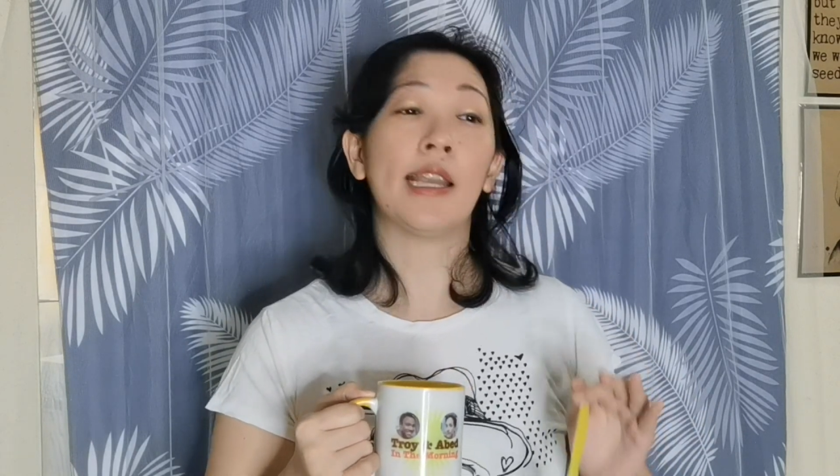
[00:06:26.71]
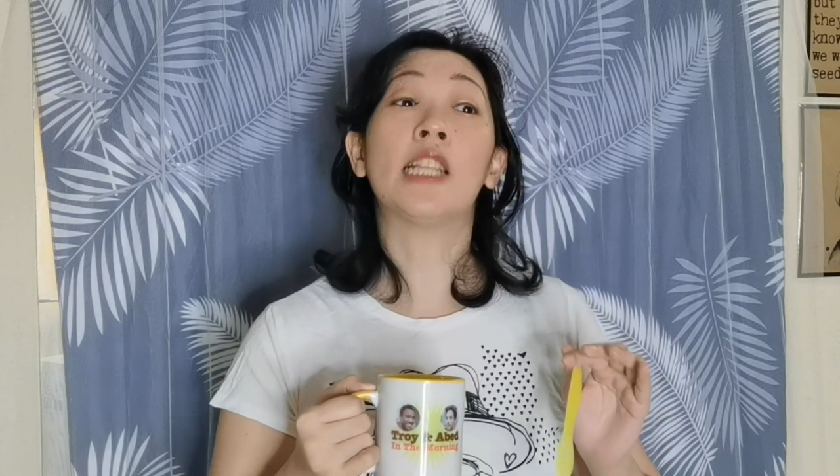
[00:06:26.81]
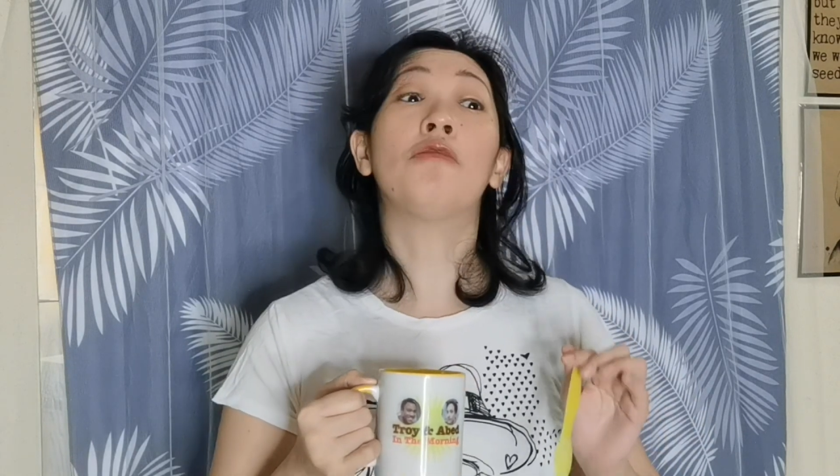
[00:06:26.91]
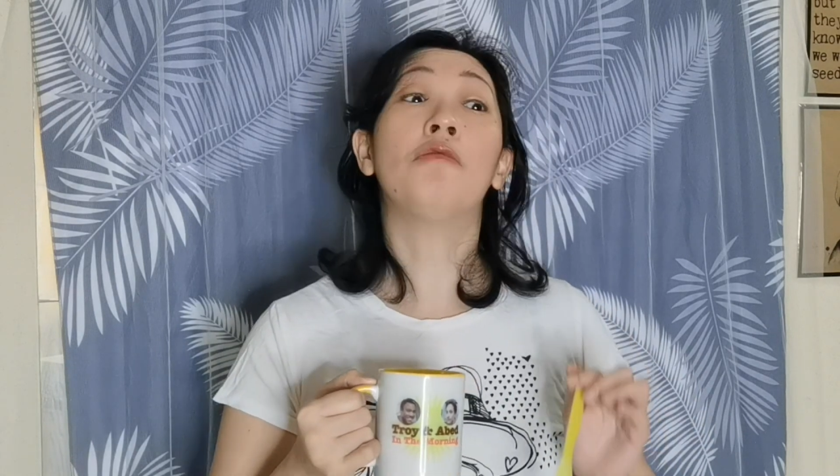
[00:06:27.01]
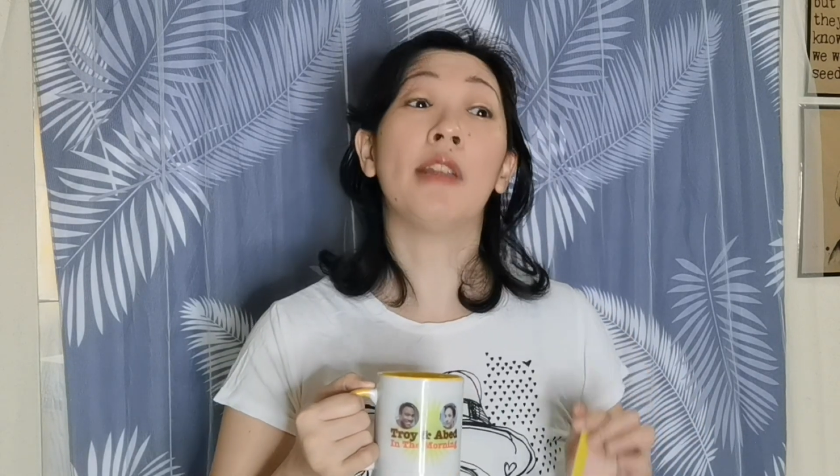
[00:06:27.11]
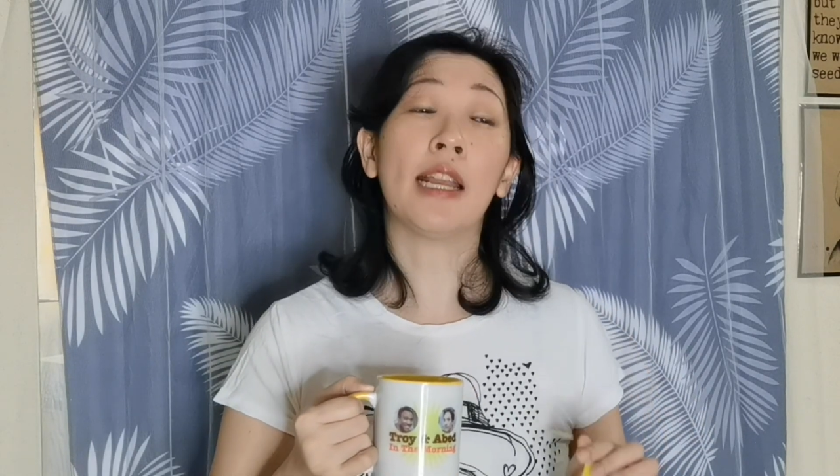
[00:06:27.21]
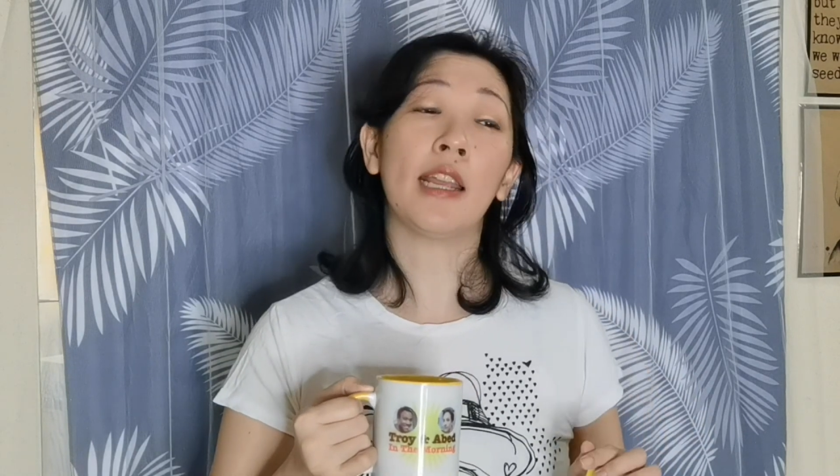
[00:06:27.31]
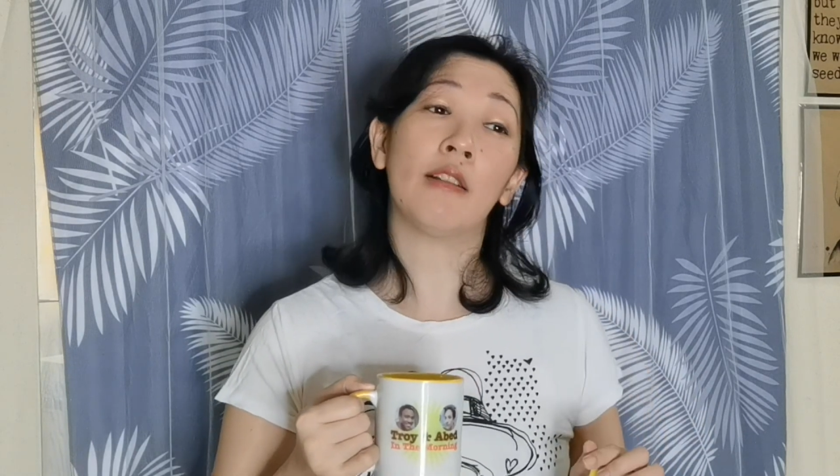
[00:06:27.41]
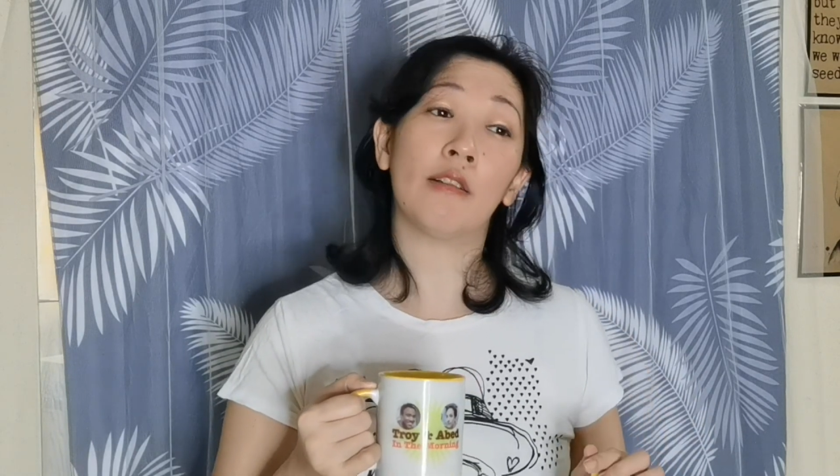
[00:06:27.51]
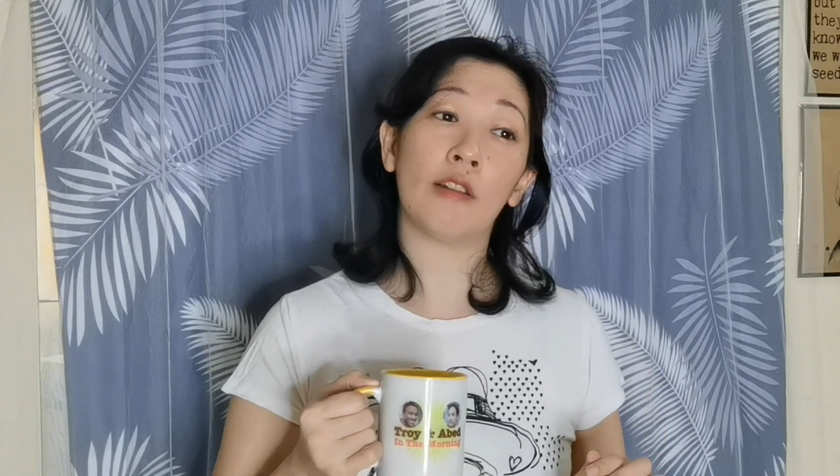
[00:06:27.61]
it's
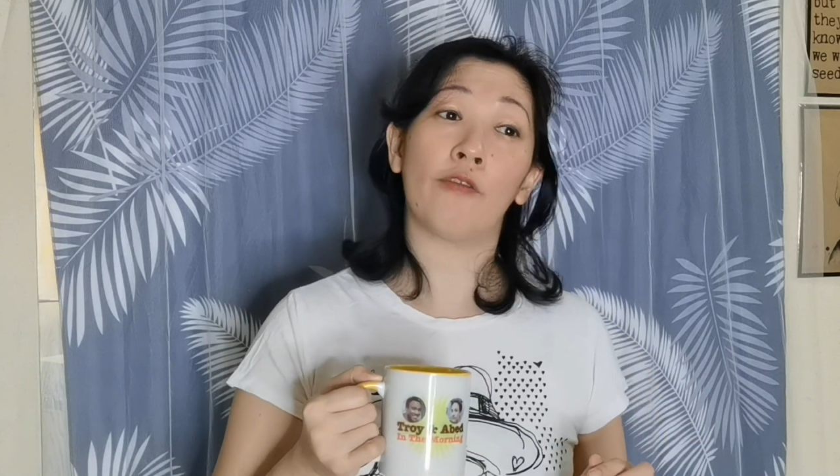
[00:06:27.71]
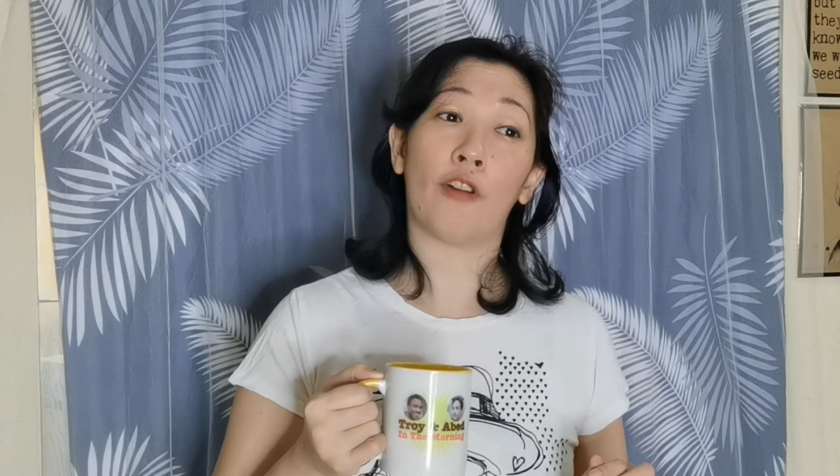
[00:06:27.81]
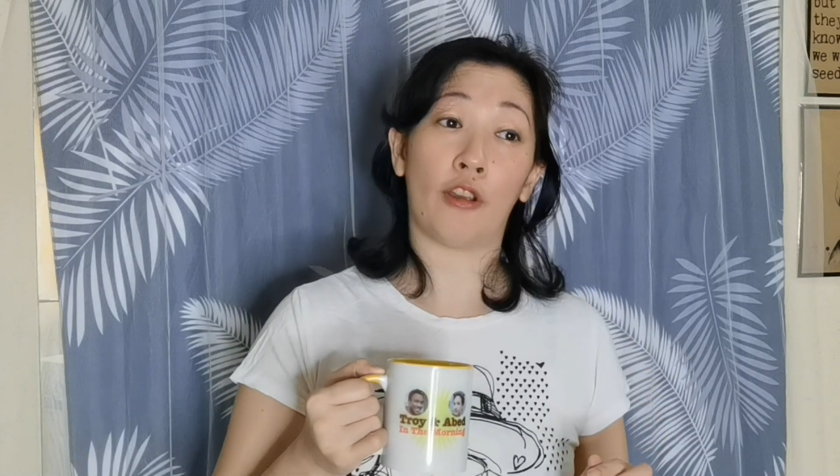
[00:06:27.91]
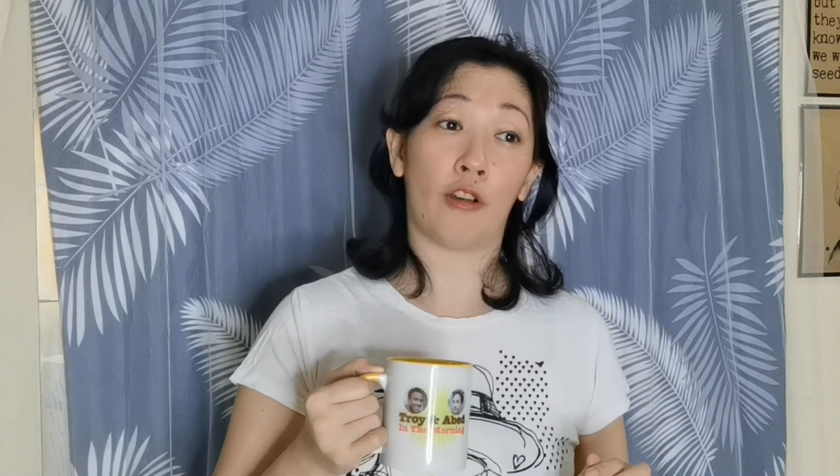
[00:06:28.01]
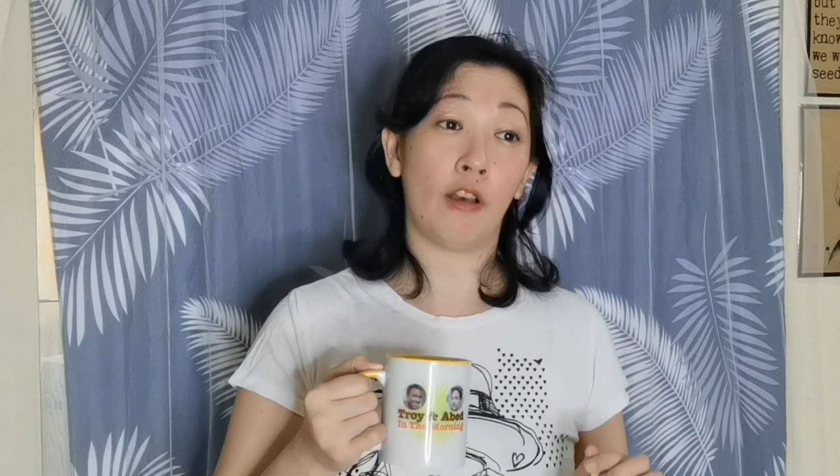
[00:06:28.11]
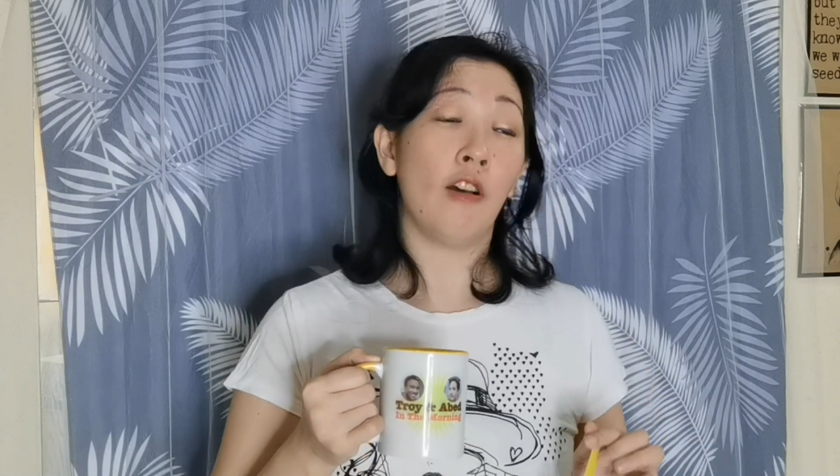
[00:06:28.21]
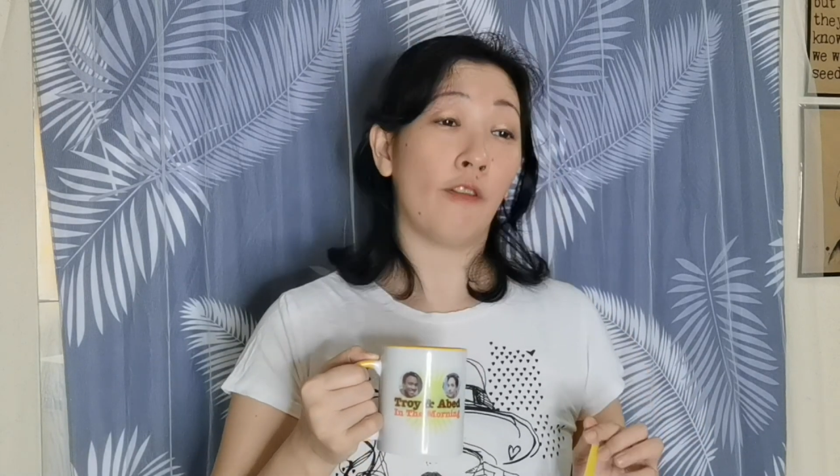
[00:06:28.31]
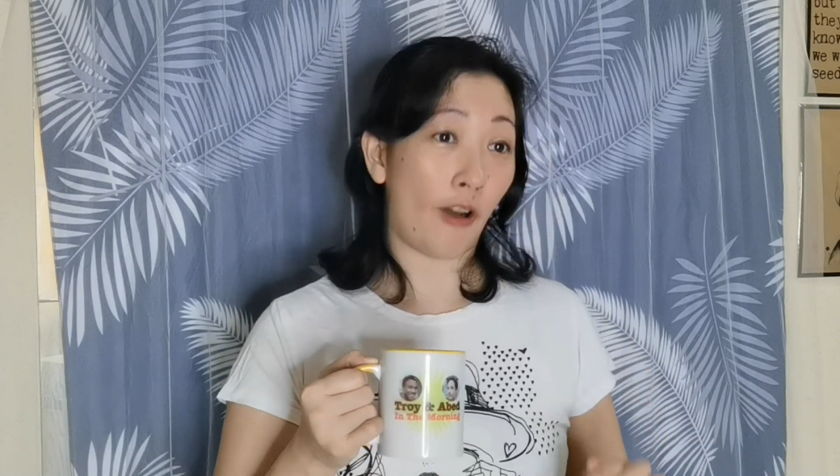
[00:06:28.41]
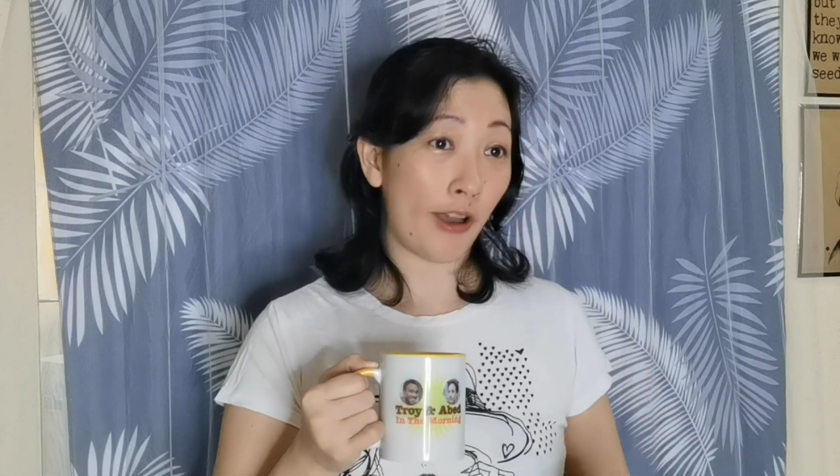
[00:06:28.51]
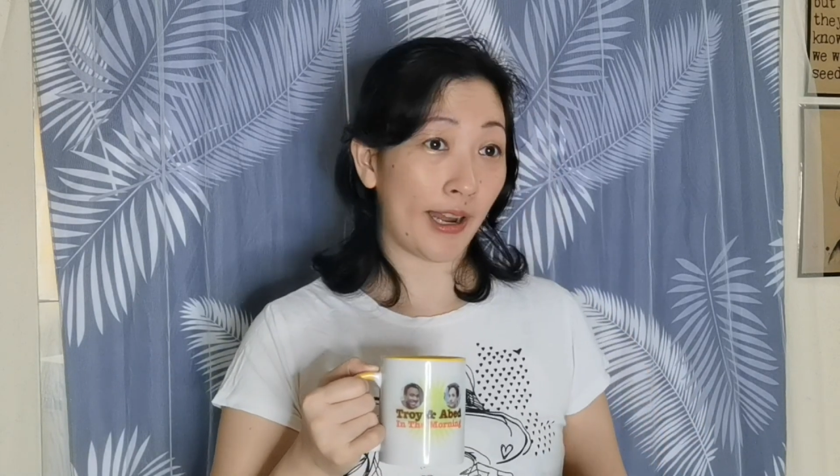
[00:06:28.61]
really good for your
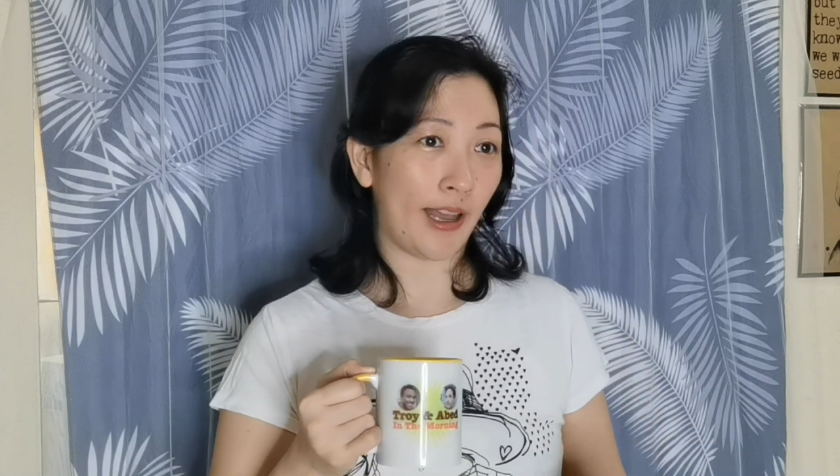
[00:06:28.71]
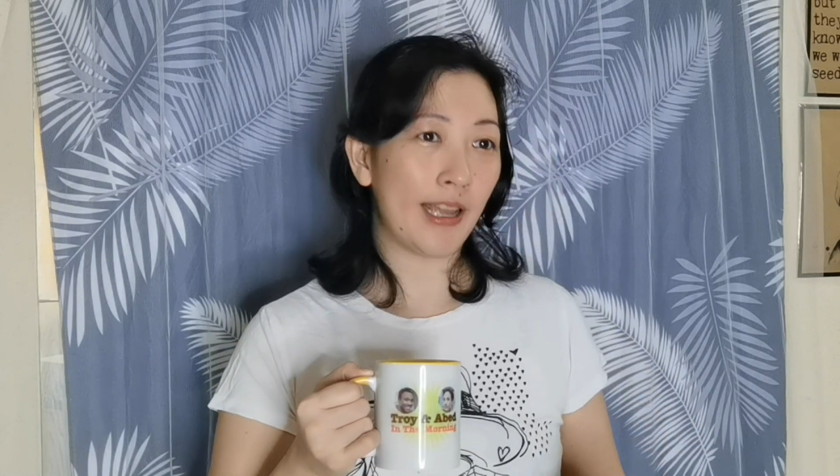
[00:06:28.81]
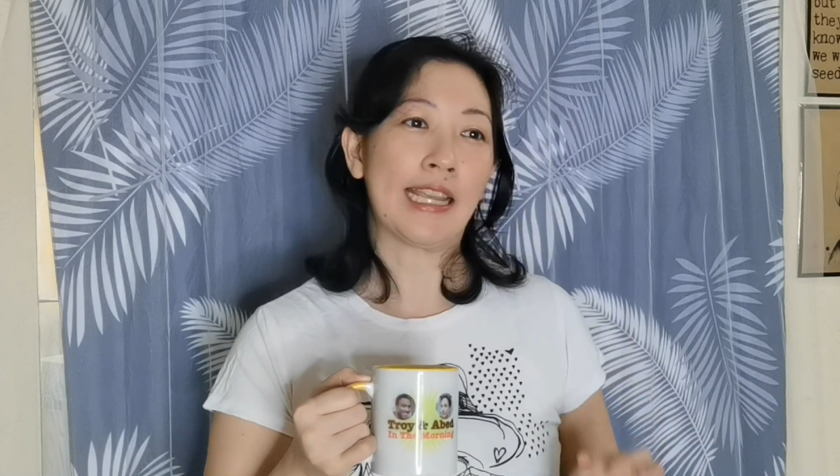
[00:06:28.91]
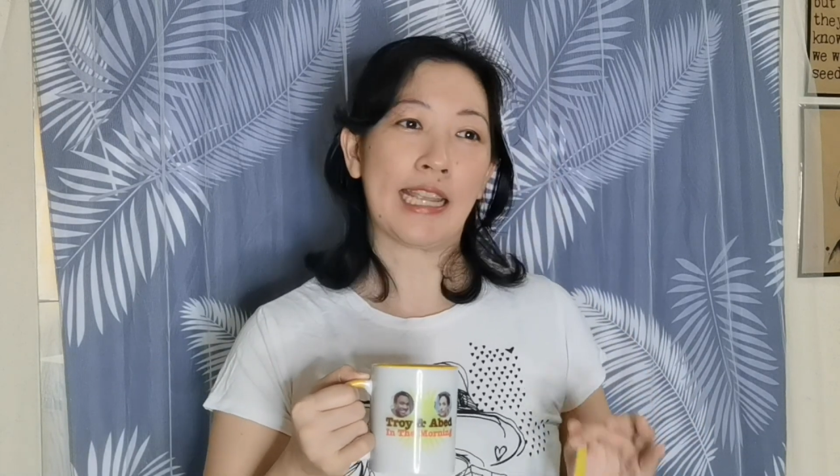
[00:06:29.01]
fauna